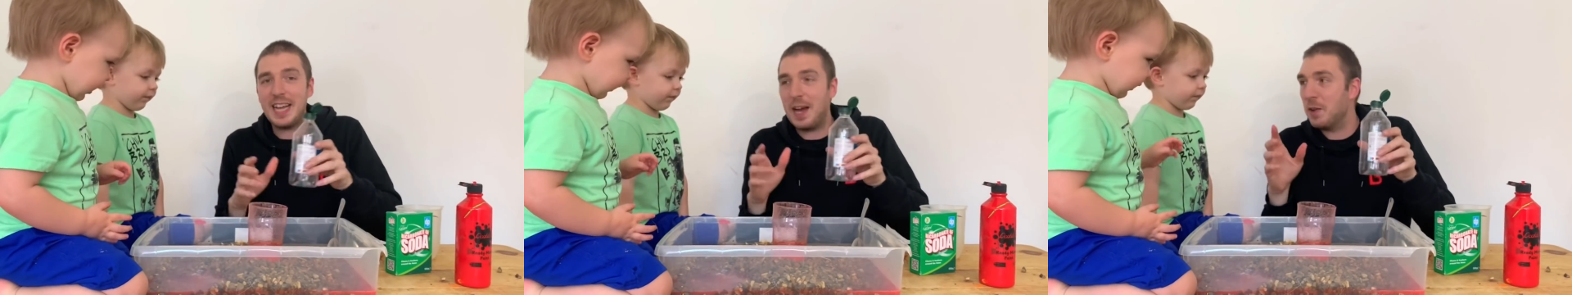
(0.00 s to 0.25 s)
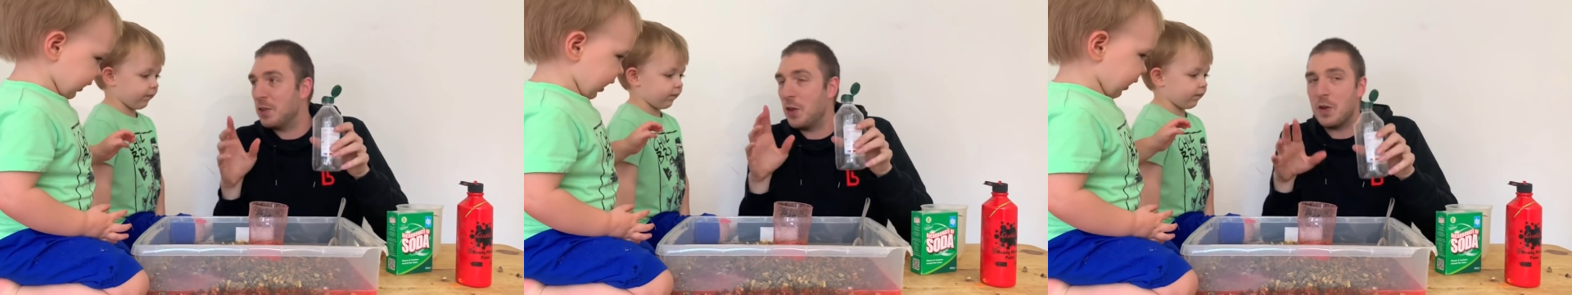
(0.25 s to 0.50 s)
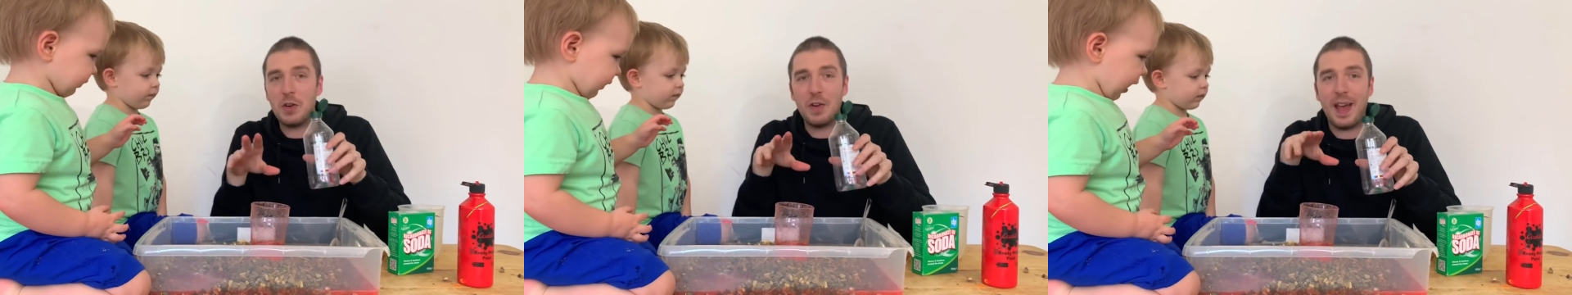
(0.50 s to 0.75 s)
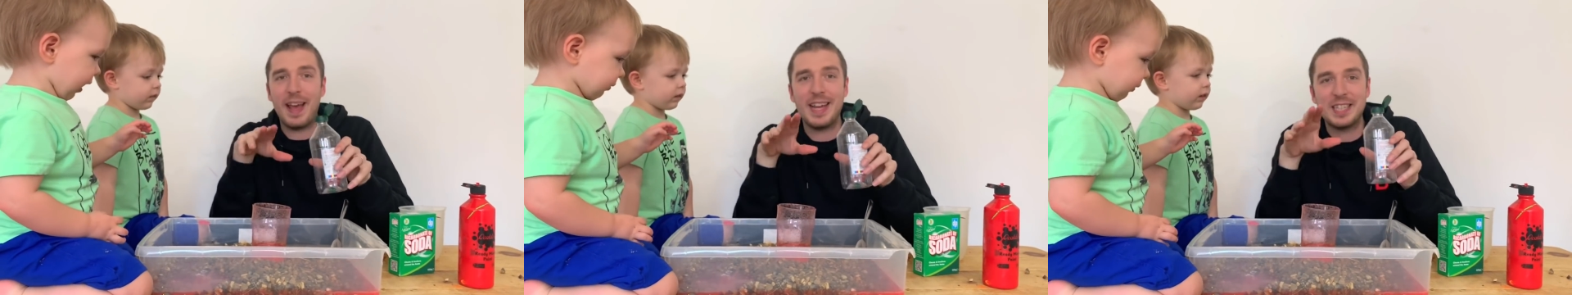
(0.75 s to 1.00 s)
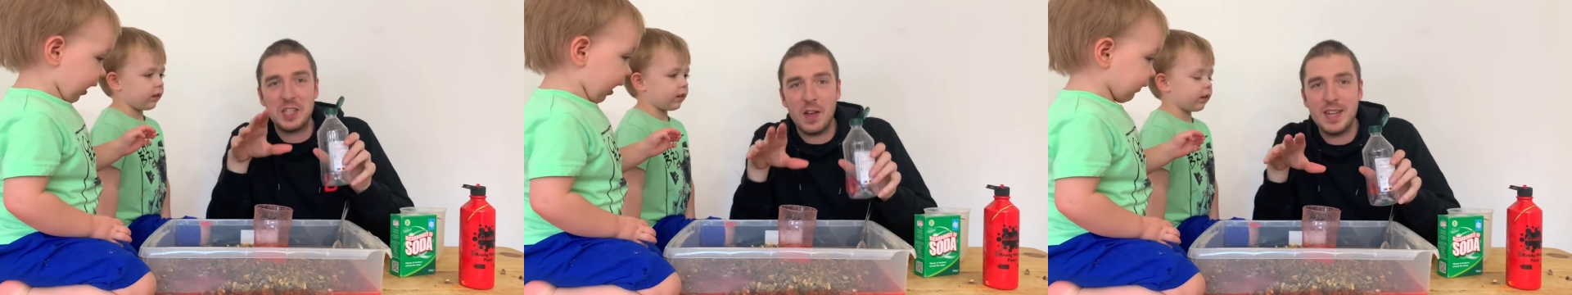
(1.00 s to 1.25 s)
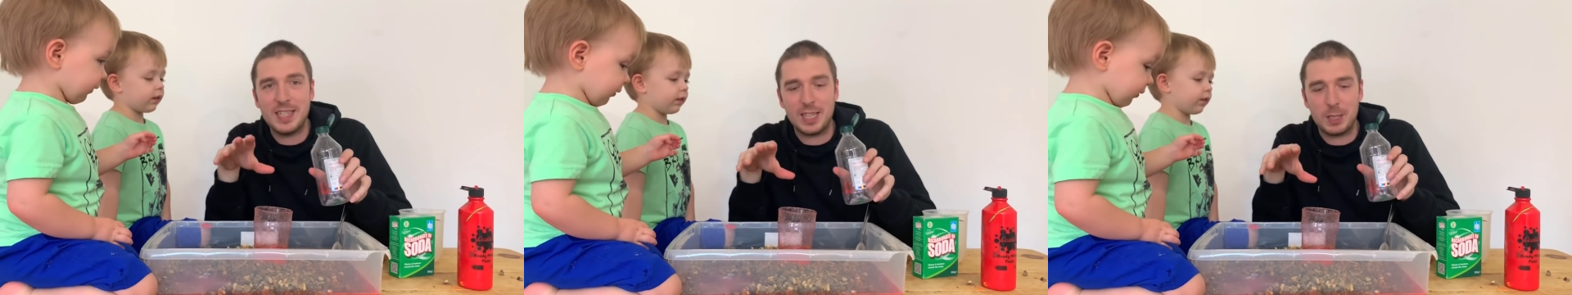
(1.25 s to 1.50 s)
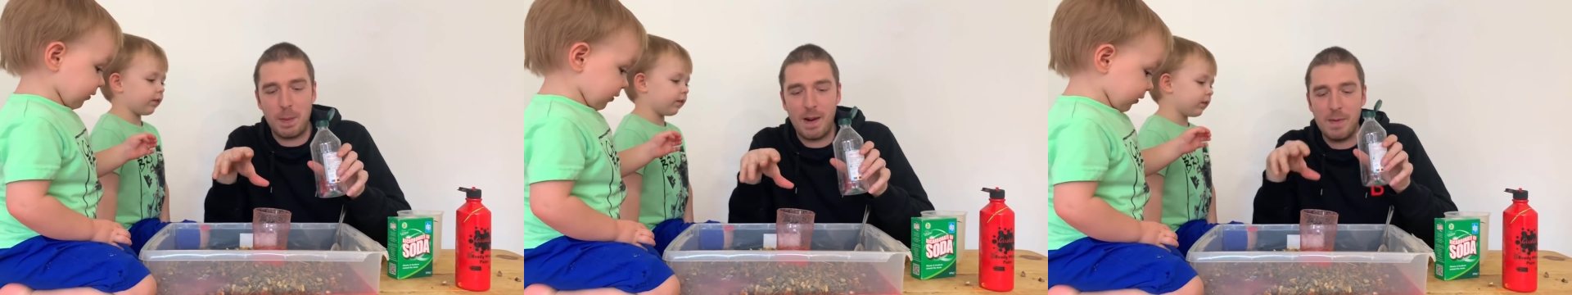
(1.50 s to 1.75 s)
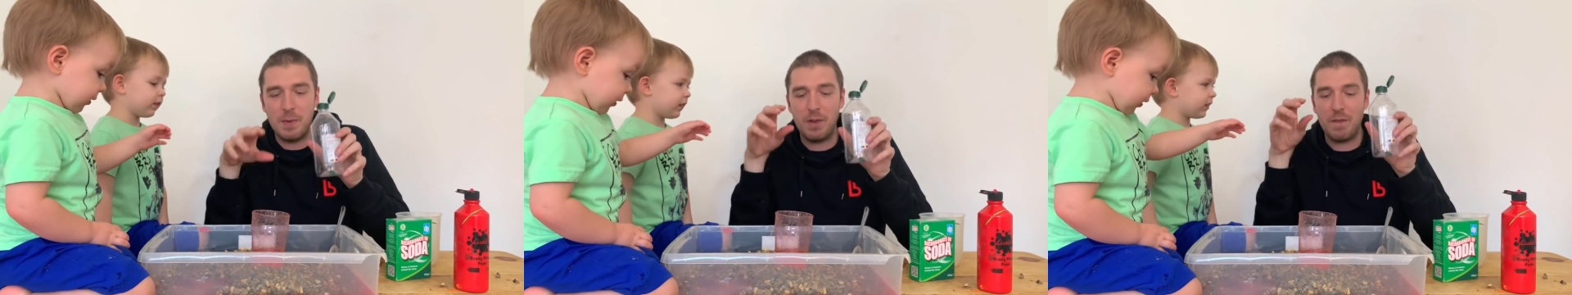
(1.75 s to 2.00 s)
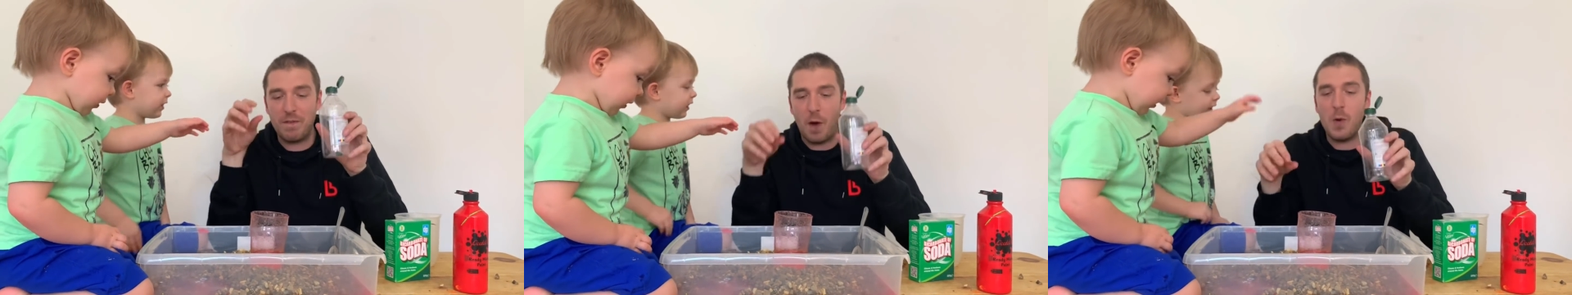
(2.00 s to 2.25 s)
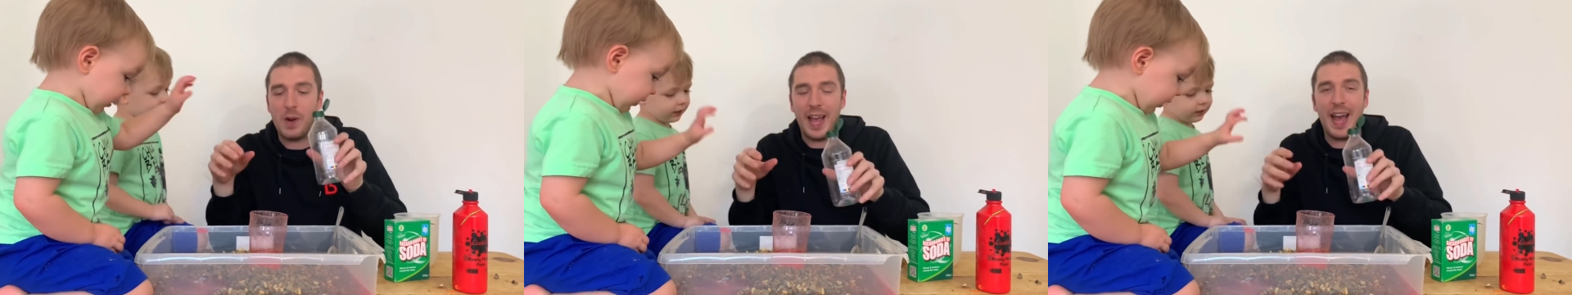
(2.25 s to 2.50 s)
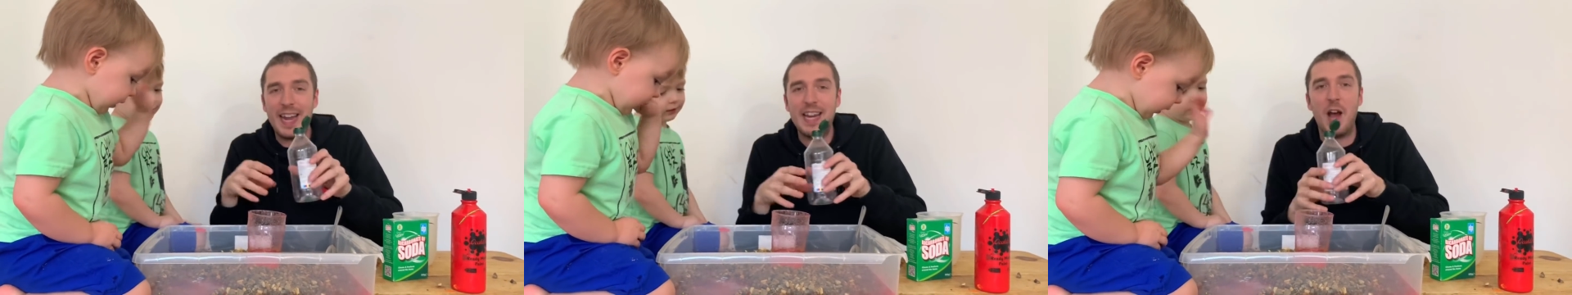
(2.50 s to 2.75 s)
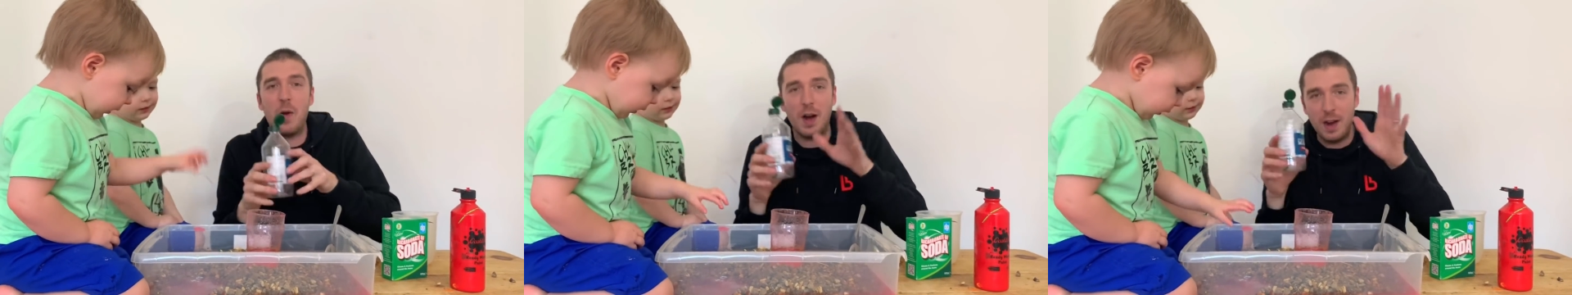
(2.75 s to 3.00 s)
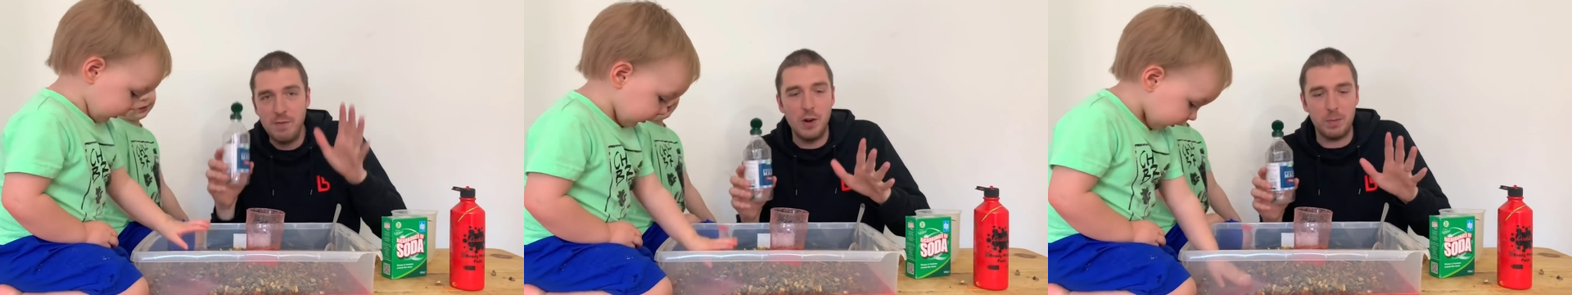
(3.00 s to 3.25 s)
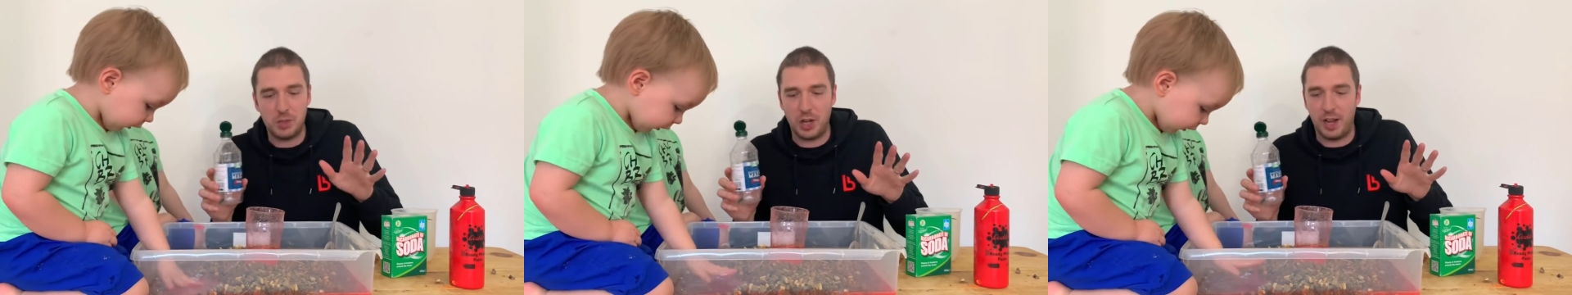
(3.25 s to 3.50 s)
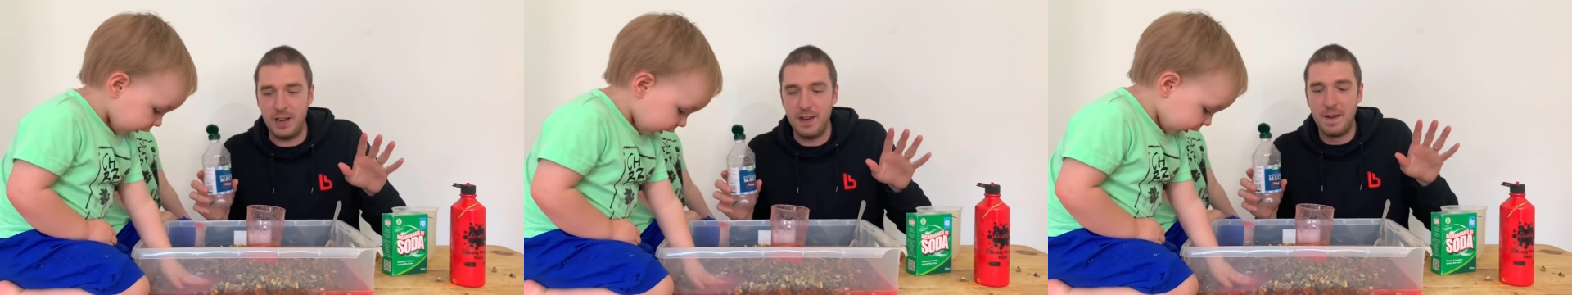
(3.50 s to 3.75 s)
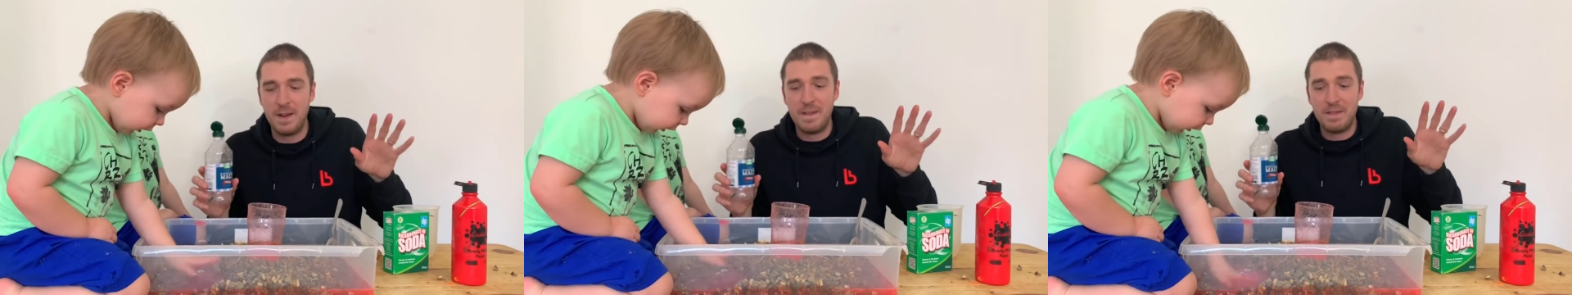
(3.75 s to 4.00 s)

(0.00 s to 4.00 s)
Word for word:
Speaker 1: how you create a science experiment, volcano eruption,